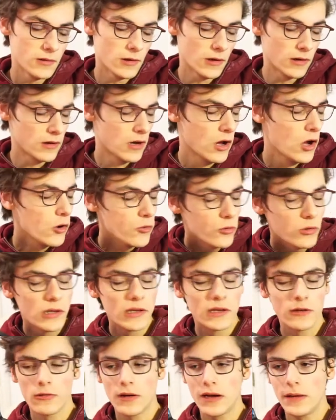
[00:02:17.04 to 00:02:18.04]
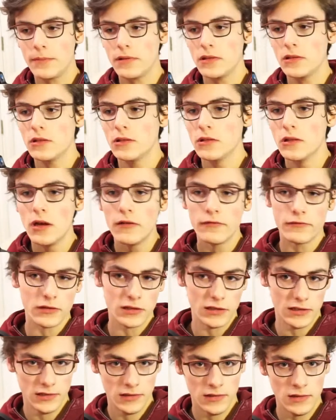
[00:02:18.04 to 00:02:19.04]
Like, holy crap,
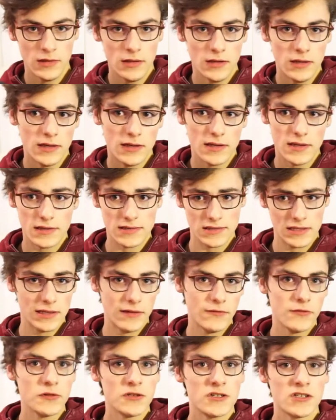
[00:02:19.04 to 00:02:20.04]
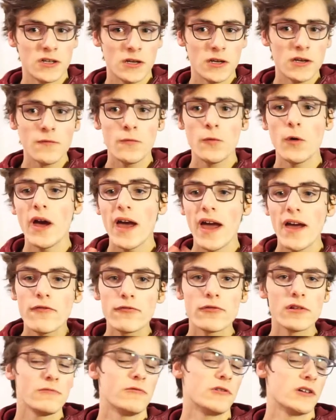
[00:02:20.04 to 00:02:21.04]
lovely. As a level designer. For
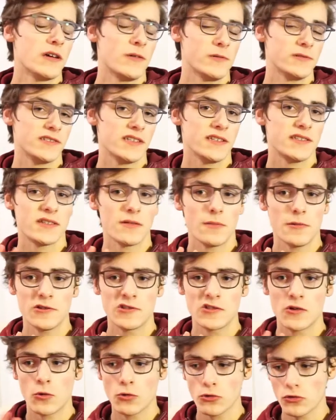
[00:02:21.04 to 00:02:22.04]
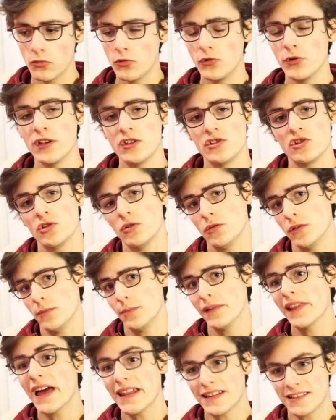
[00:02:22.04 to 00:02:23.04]
everyone else, it's the most horrible engine on
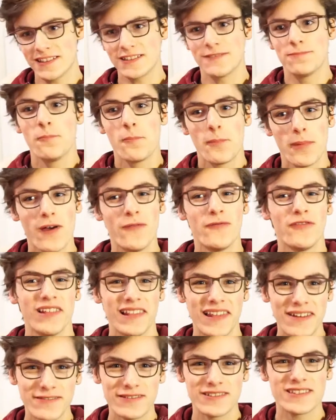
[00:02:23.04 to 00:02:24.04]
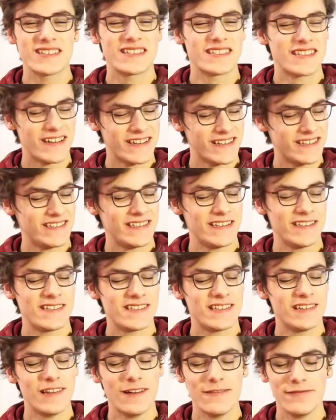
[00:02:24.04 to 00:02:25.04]
the planet, but for level designers,
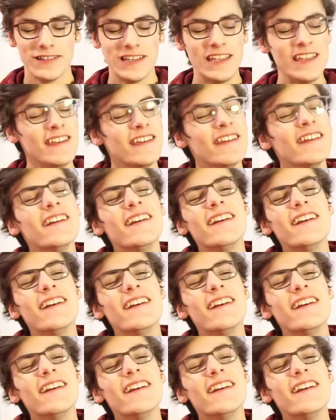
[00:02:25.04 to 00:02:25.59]
it's lovely.